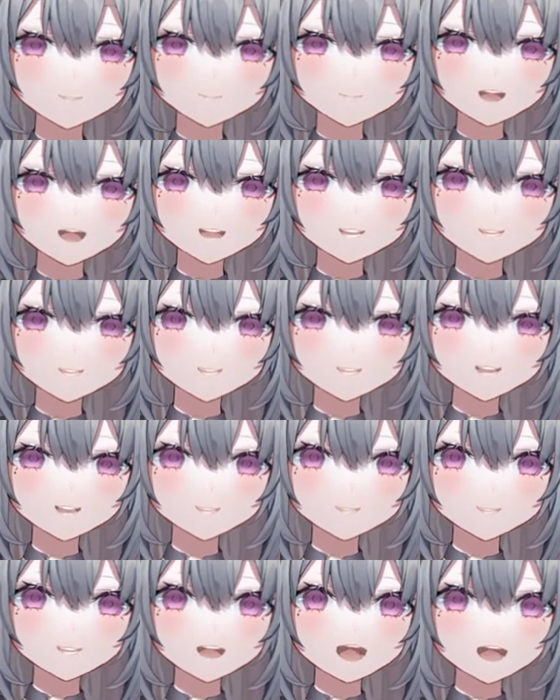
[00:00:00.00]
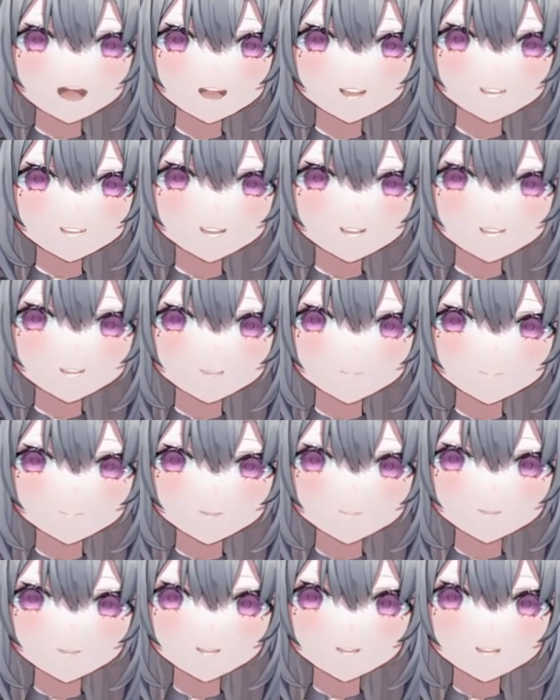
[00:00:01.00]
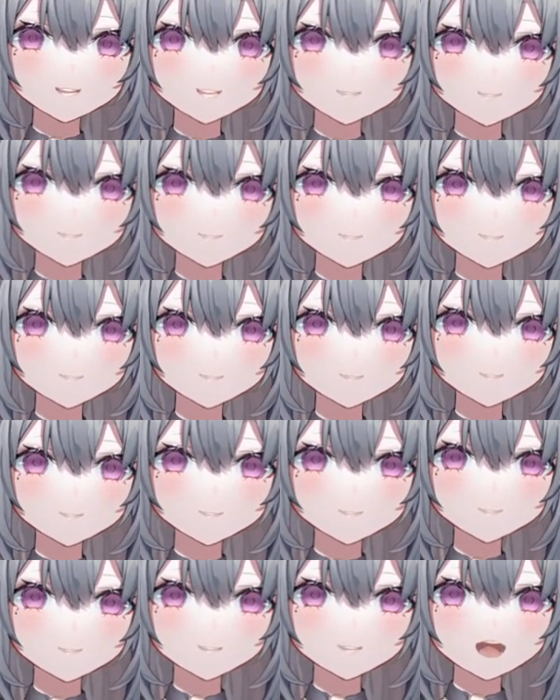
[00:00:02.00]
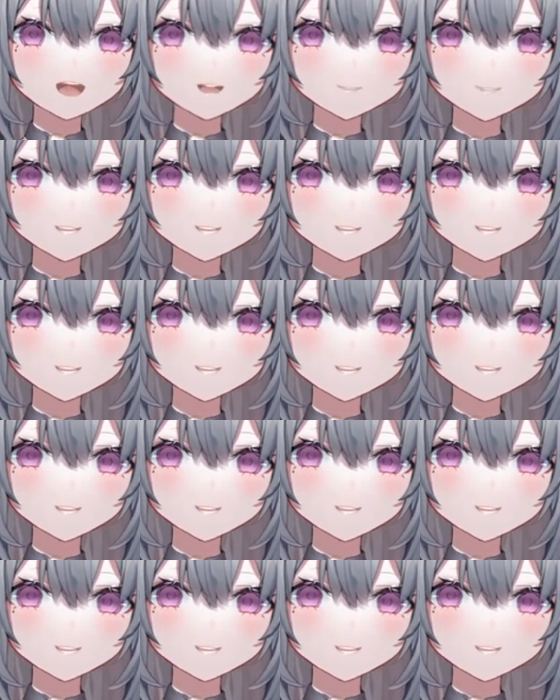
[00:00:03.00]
Why are these like that? Maybe this, this, that mm.